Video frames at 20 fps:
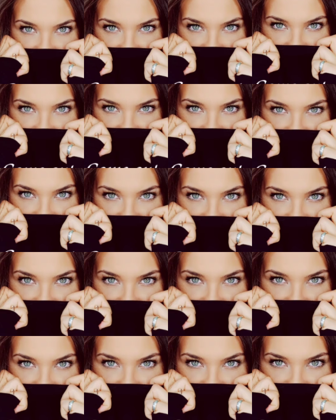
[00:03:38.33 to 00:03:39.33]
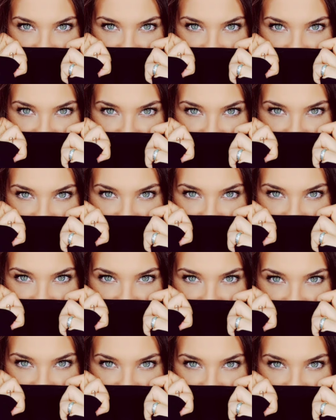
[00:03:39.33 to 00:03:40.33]
I don't know what happened. And I
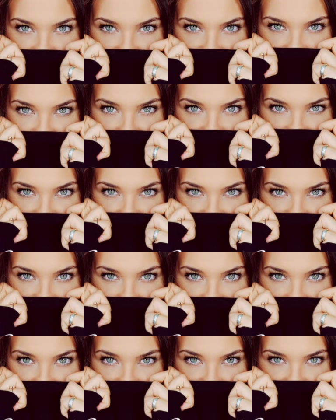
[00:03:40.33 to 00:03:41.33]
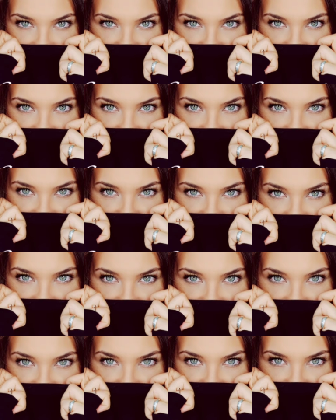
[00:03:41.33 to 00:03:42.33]
know it's so funny because I'm doing a
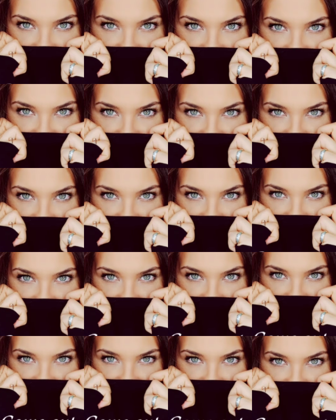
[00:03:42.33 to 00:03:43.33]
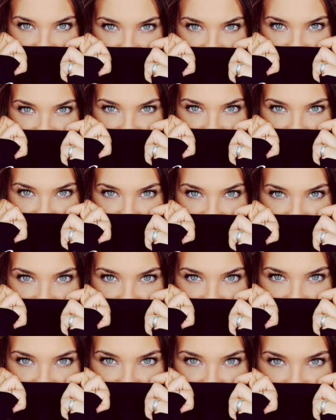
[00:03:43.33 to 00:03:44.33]
podcast and I'm not on camera, but either way.
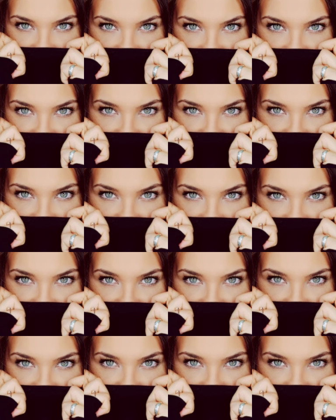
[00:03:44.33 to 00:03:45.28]
But